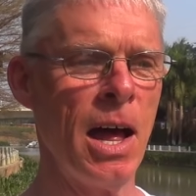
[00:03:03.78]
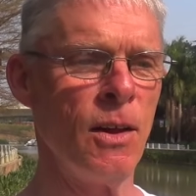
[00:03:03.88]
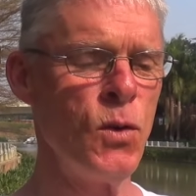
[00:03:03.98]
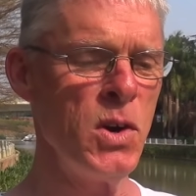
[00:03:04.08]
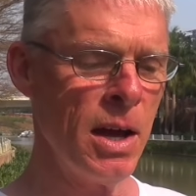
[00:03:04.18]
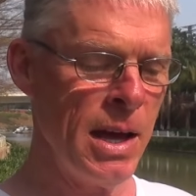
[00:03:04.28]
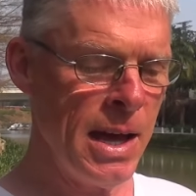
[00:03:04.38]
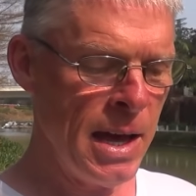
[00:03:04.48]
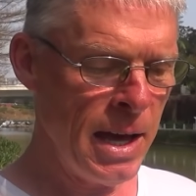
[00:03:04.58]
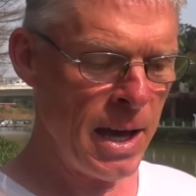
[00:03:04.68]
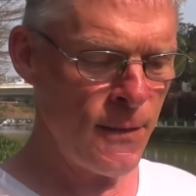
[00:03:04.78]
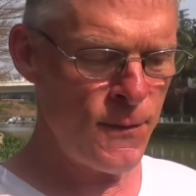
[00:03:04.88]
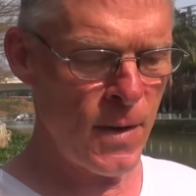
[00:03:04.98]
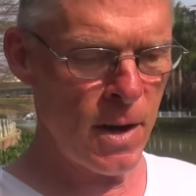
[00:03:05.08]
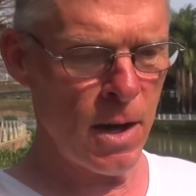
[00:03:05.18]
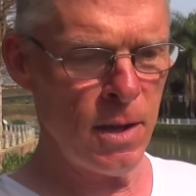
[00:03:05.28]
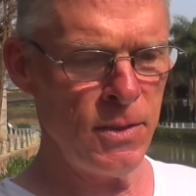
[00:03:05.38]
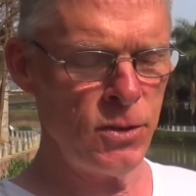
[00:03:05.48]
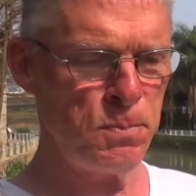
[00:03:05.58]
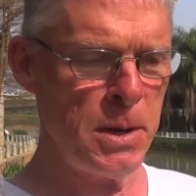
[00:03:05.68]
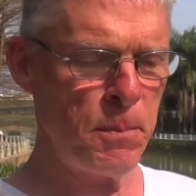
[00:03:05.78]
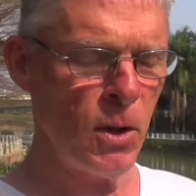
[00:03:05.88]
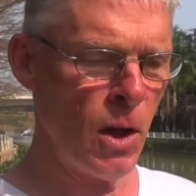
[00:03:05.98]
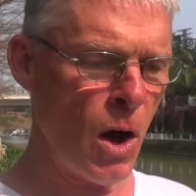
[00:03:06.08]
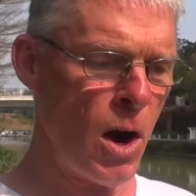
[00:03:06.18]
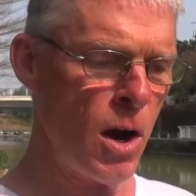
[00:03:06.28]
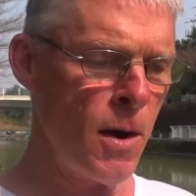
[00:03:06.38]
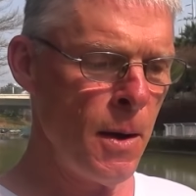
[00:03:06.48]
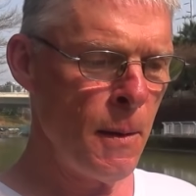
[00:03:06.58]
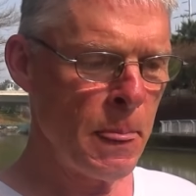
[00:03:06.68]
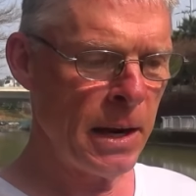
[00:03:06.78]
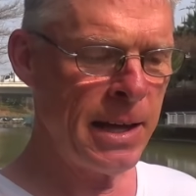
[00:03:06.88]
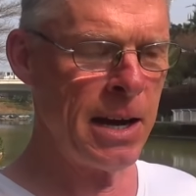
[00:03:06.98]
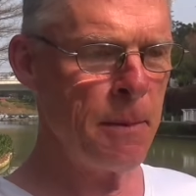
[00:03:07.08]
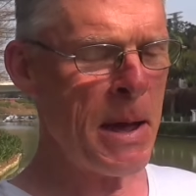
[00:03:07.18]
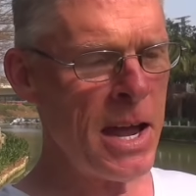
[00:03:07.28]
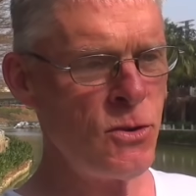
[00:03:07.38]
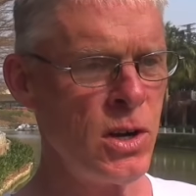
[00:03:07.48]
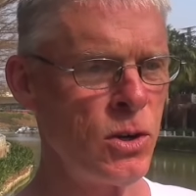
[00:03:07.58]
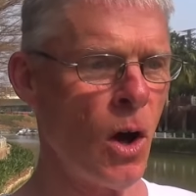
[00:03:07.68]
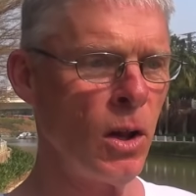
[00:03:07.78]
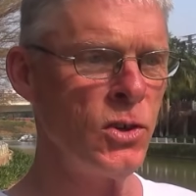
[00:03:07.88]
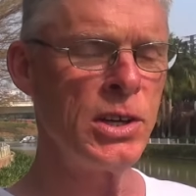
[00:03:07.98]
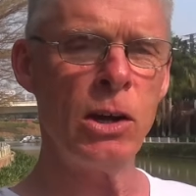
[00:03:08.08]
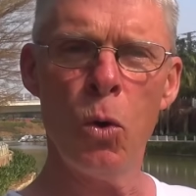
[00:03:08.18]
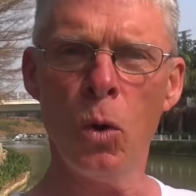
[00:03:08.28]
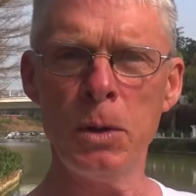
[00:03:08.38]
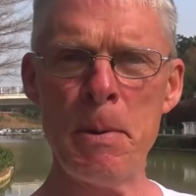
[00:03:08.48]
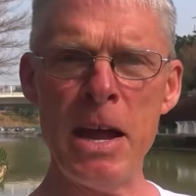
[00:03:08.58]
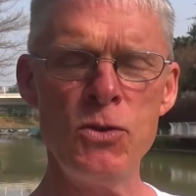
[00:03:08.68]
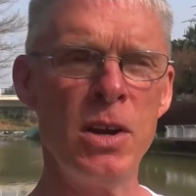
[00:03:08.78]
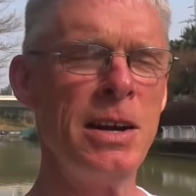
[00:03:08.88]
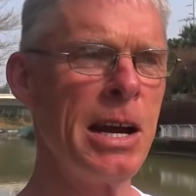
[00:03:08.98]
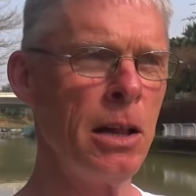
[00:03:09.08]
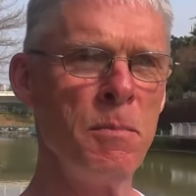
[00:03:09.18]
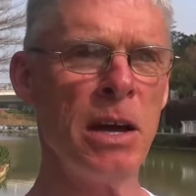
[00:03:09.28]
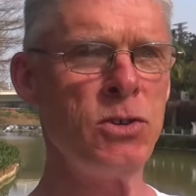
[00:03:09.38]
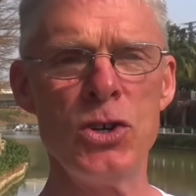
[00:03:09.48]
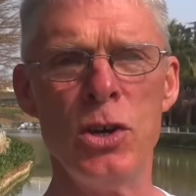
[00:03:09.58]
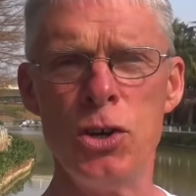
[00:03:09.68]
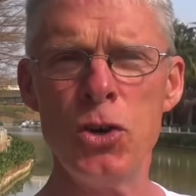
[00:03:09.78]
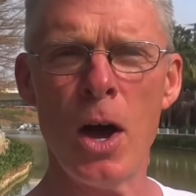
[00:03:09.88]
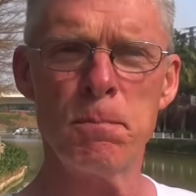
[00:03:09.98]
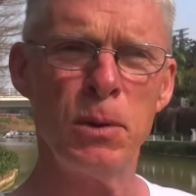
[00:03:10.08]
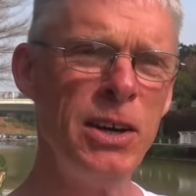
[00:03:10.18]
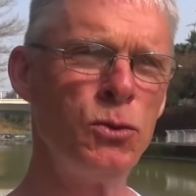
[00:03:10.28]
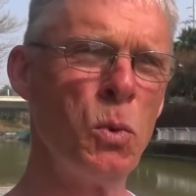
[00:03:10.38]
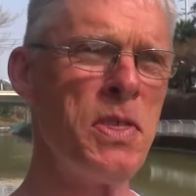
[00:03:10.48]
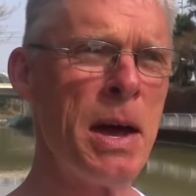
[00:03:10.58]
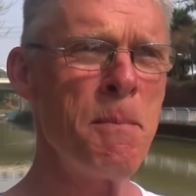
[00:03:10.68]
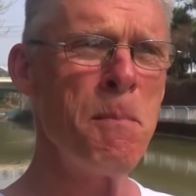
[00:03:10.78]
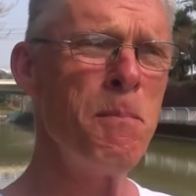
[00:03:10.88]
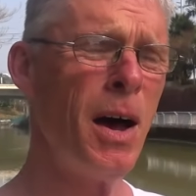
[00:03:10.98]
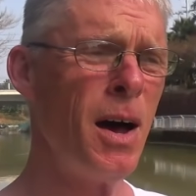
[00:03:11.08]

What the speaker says: California, if these people are getting Patreon dollars, get a hold of Patreon and tell them that you're not pleased with them